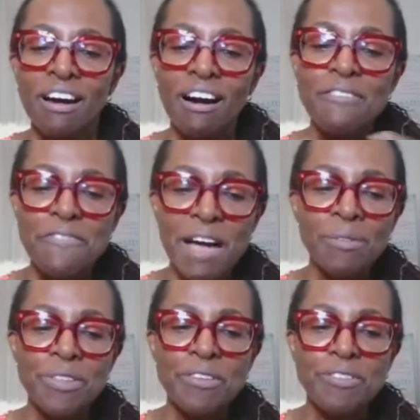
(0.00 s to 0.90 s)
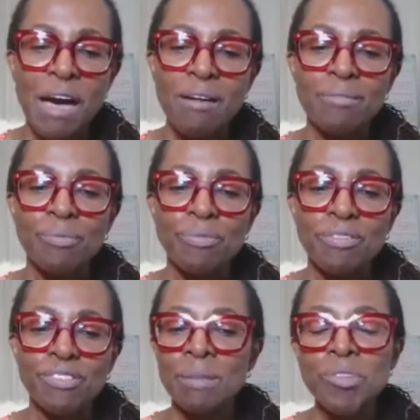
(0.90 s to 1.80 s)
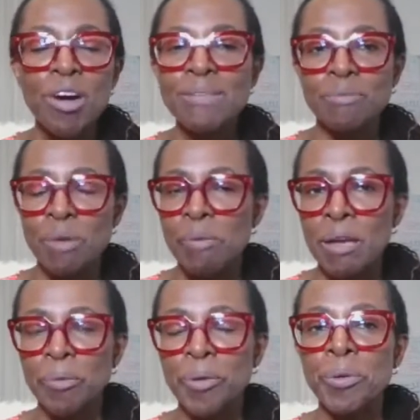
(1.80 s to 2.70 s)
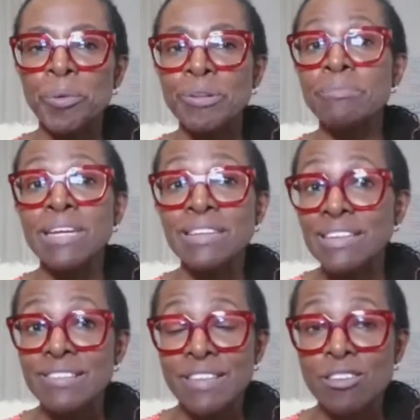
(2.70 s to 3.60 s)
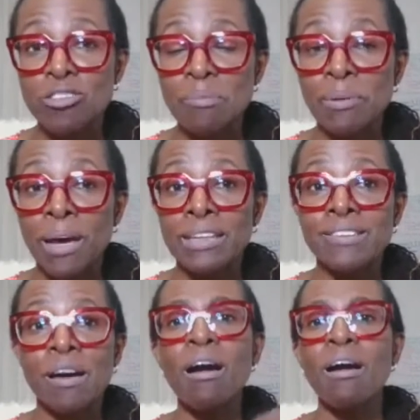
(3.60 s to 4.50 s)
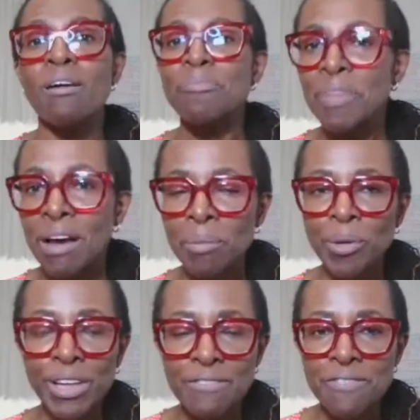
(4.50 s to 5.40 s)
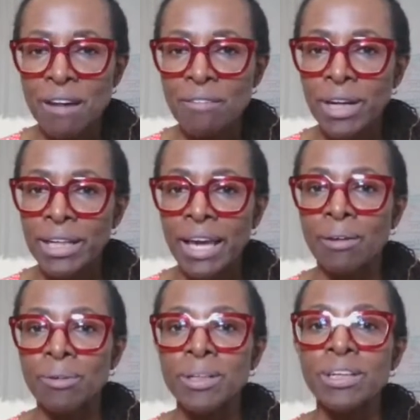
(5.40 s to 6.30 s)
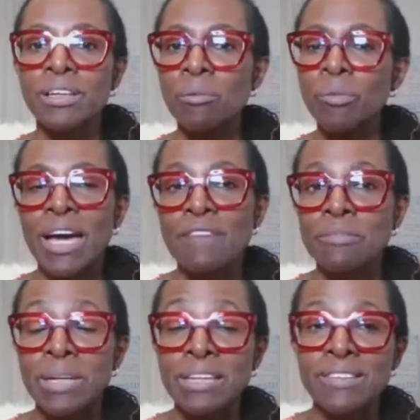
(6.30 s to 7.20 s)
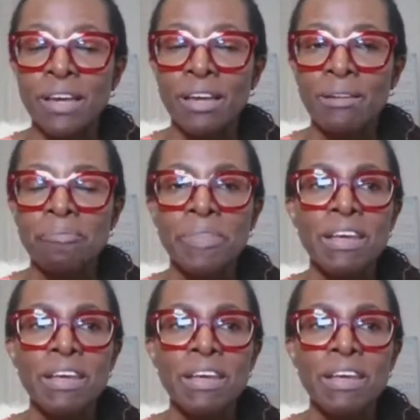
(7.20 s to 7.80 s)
I found that sometimes there'd be people who would immediately see the strapline and say, oh, I'm looking for that right now. Can we have a meeting?